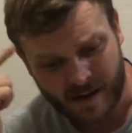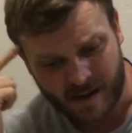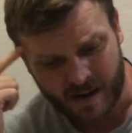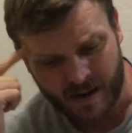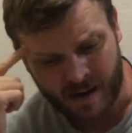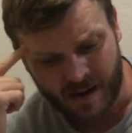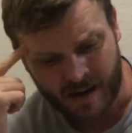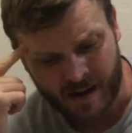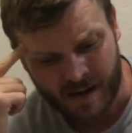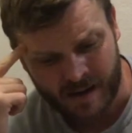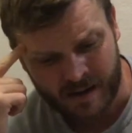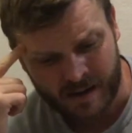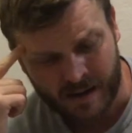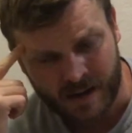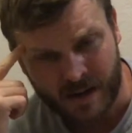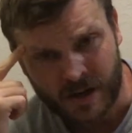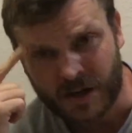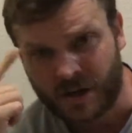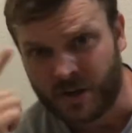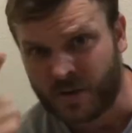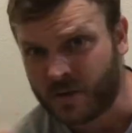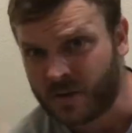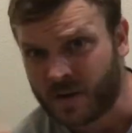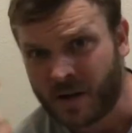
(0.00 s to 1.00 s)
And
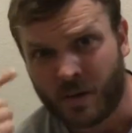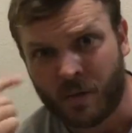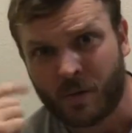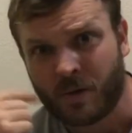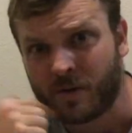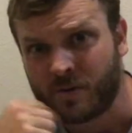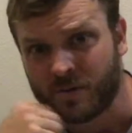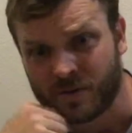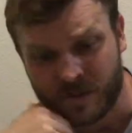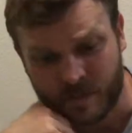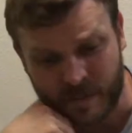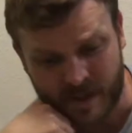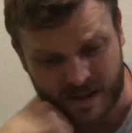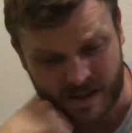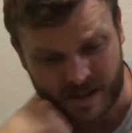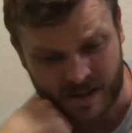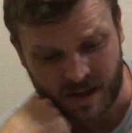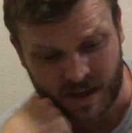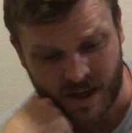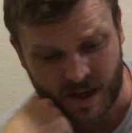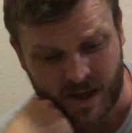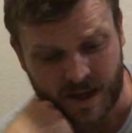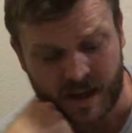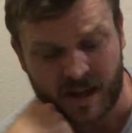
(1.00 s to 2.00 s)
you're not one who submits to
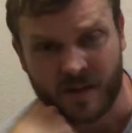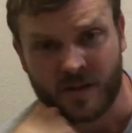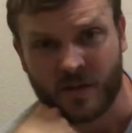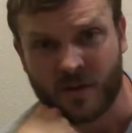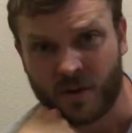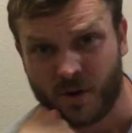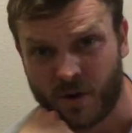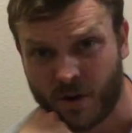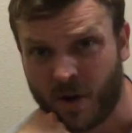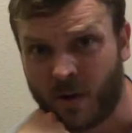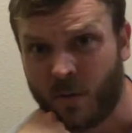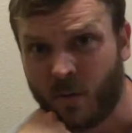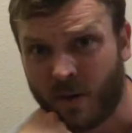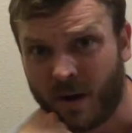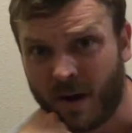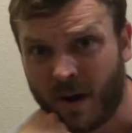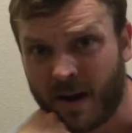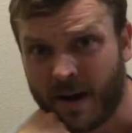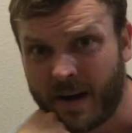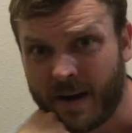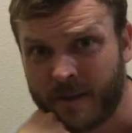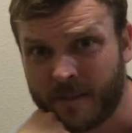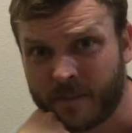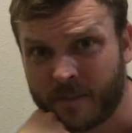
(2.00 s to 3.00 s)
God either. You know
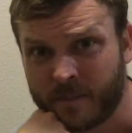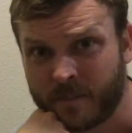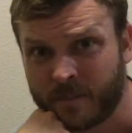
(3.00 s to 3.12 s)
why?